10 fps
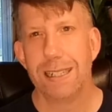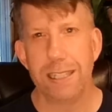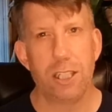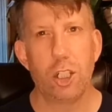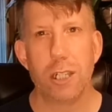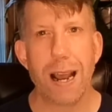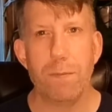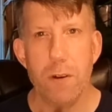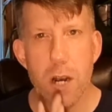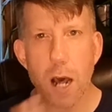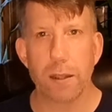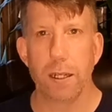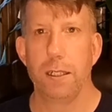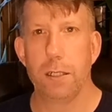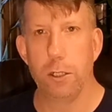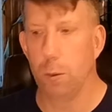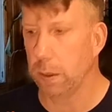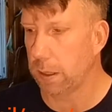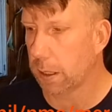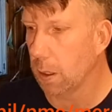it should have nothing to do
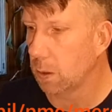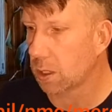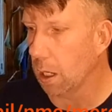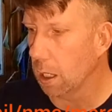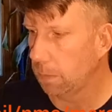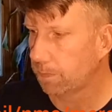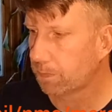with the Coast Guard.